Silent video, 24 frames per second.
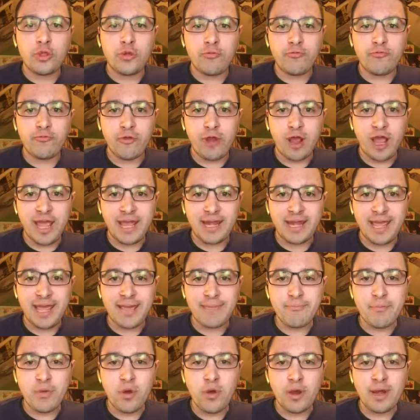Friday
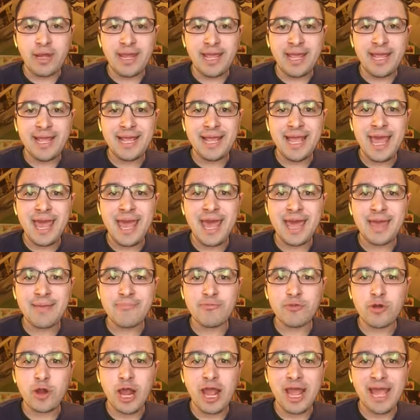morning.
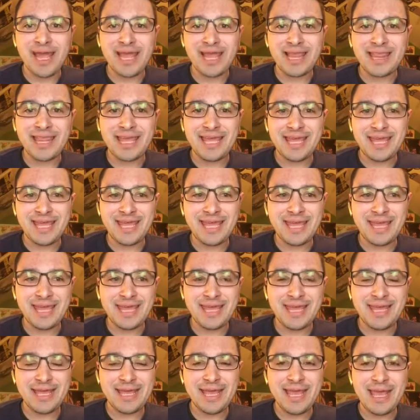I'm Riley
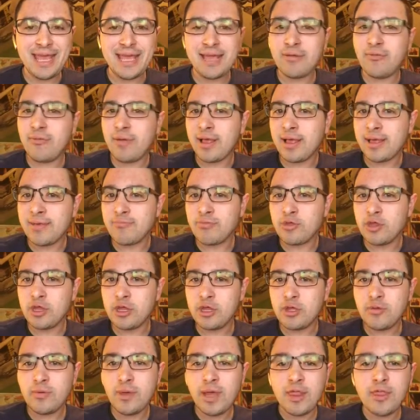King, and welcome
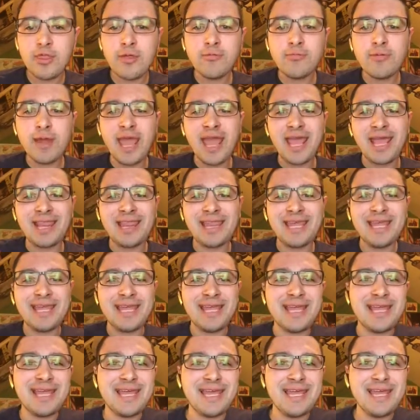to the Riley
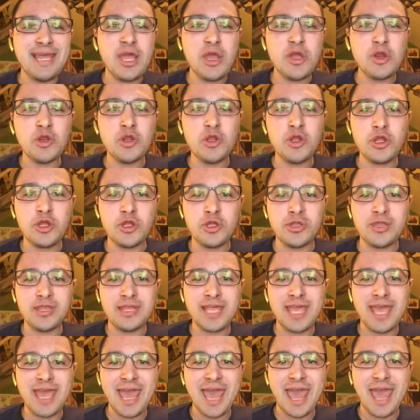King
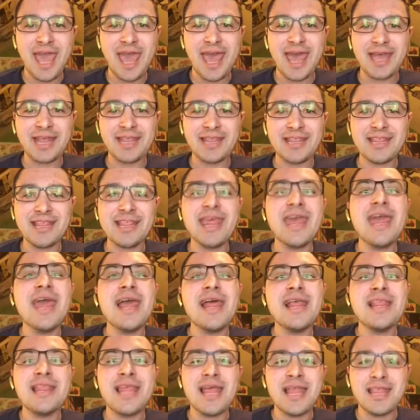Newscast.
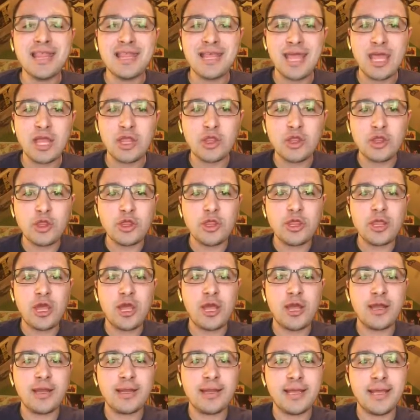Let's get
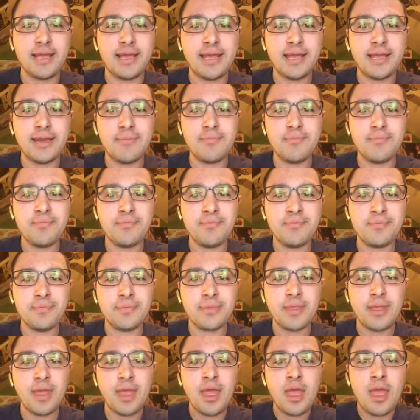started.
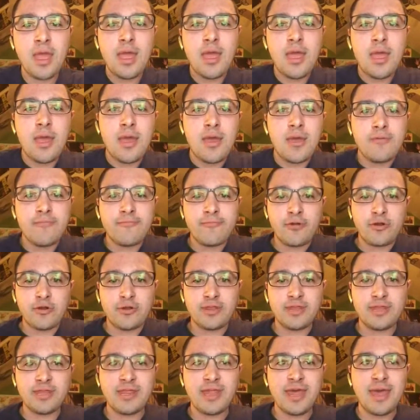
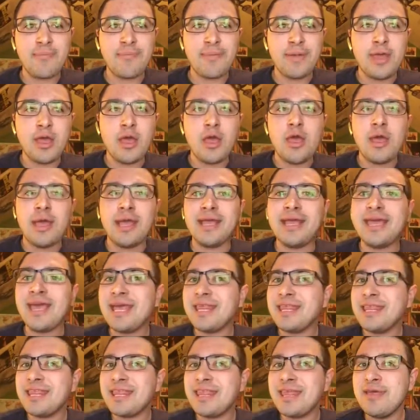First up,
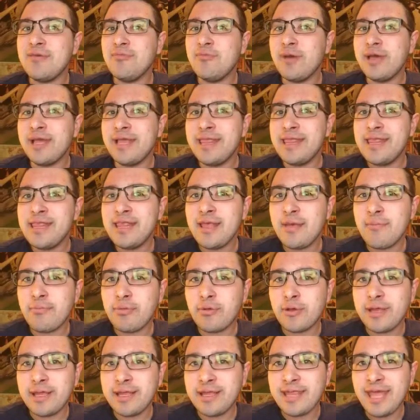gusty winds
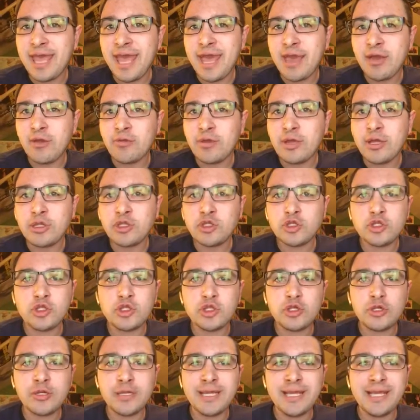bring down
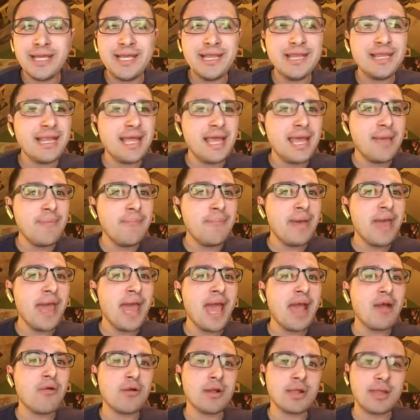trees and
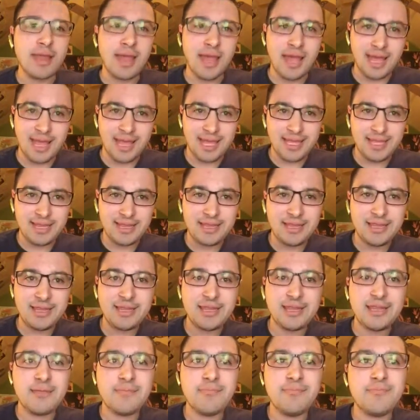power
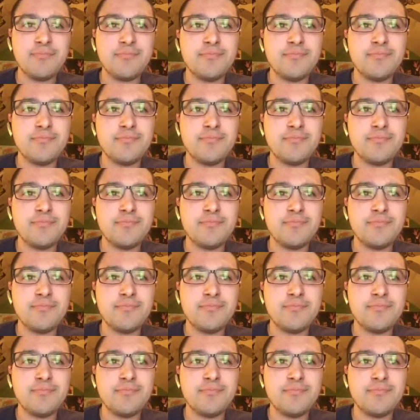lines.